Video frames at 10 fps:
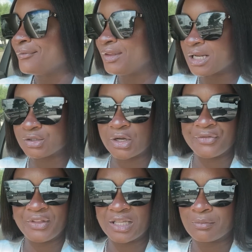then I
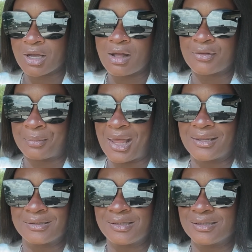start thinking about all the
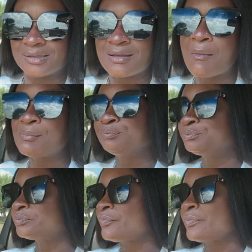politics
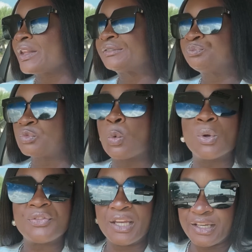
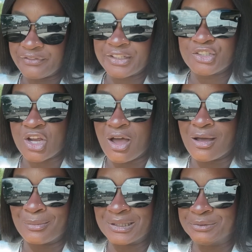within the
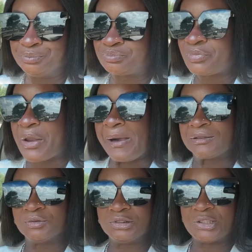job and,
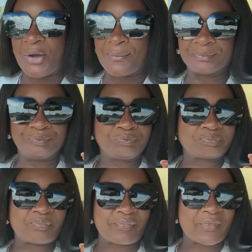you know,
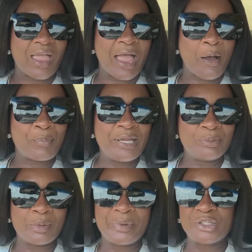how
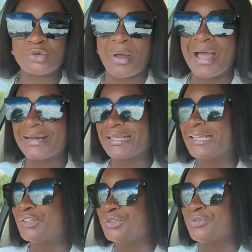people be trying to
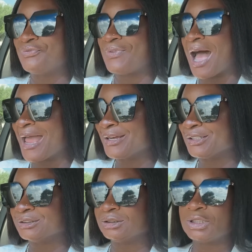get you
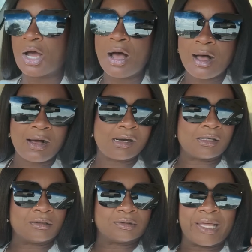fired.
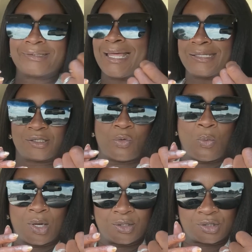Y'all, like, that is the
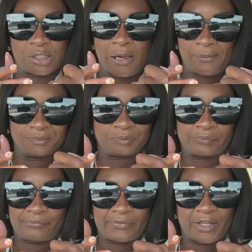worst
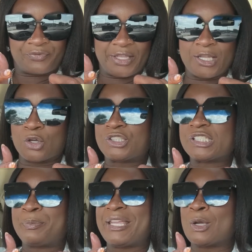thing. Or
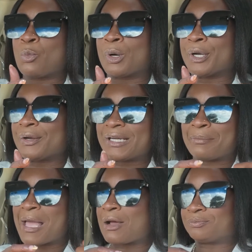just being worried
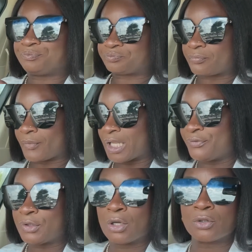about
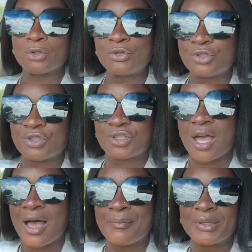if you're going to lose your
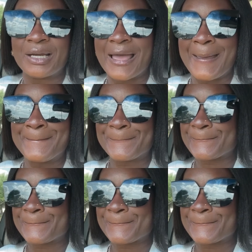job or not.